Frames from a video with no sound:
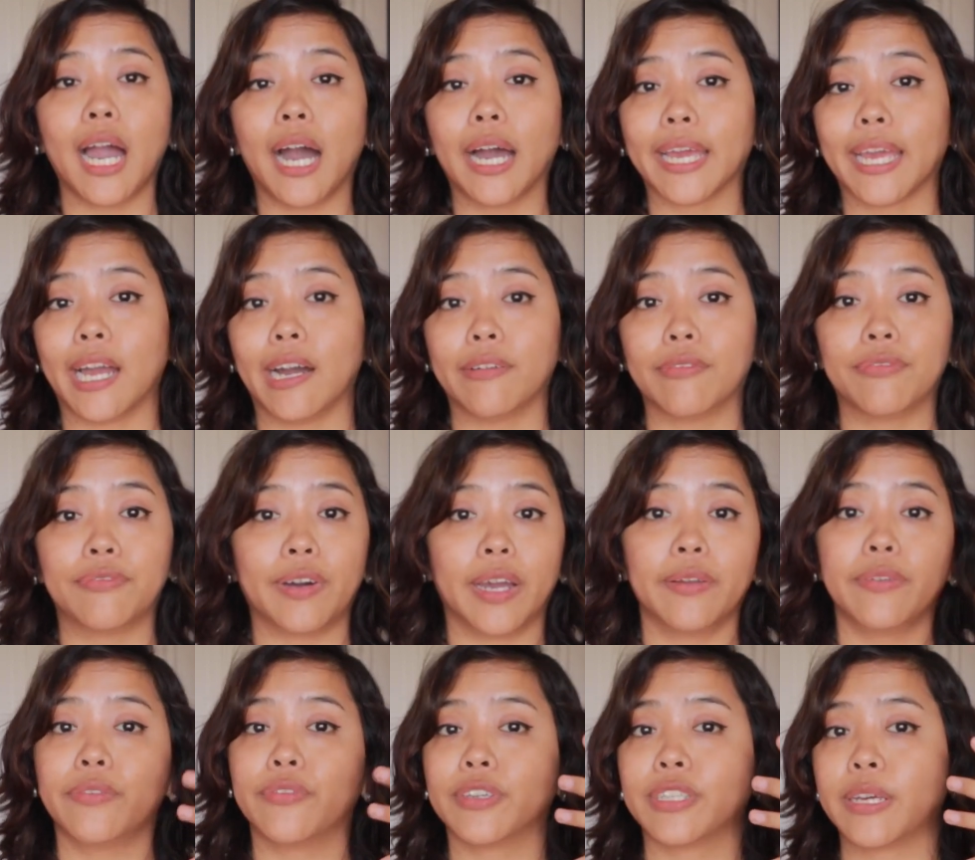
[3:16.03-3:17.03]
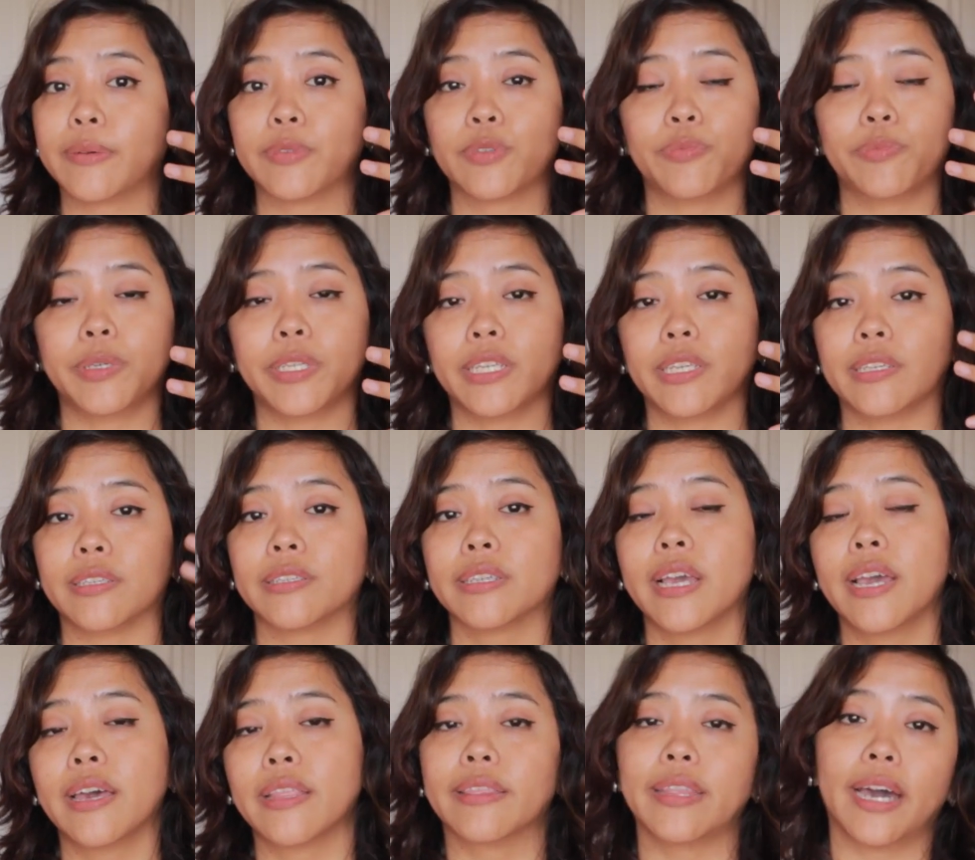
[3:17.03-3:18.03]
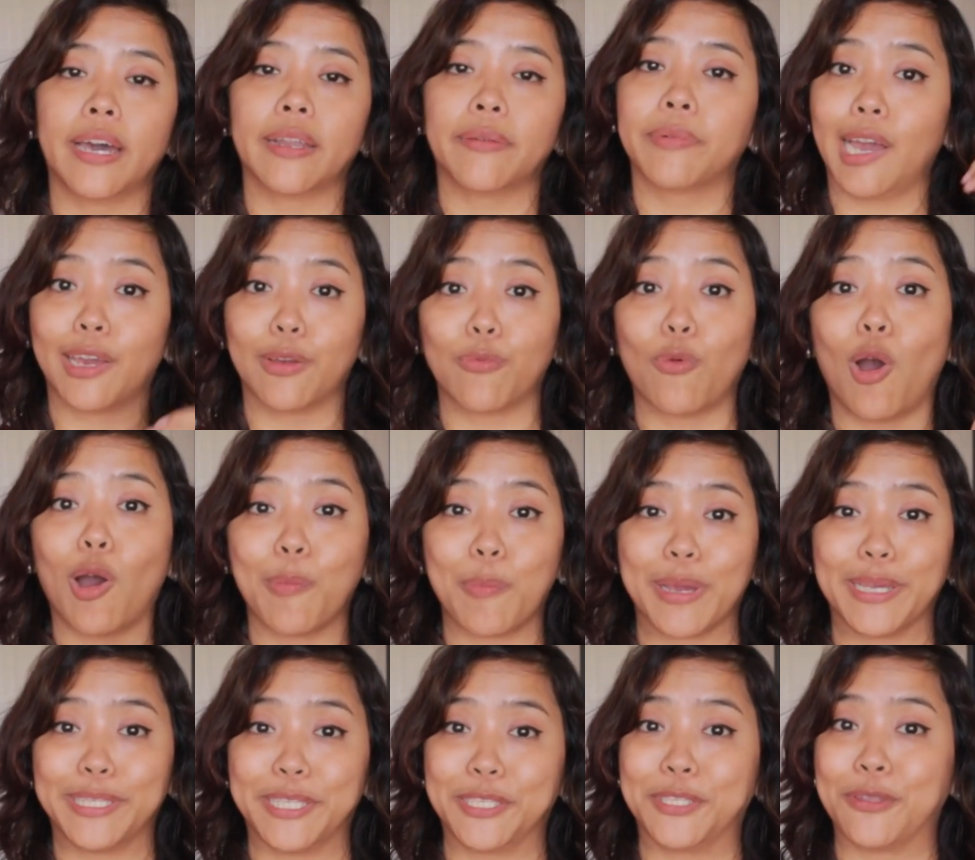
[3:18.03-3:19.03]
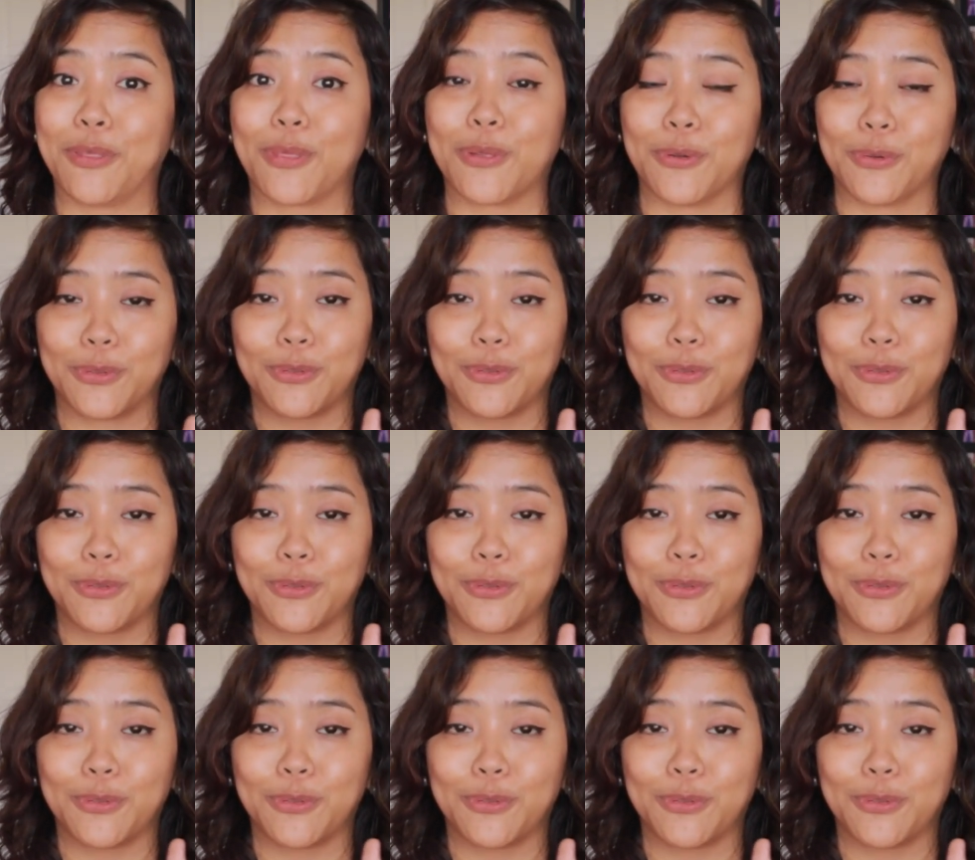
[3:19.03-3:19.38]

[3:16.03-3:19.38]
I have 5 different types of meetings that I walk my assistant through.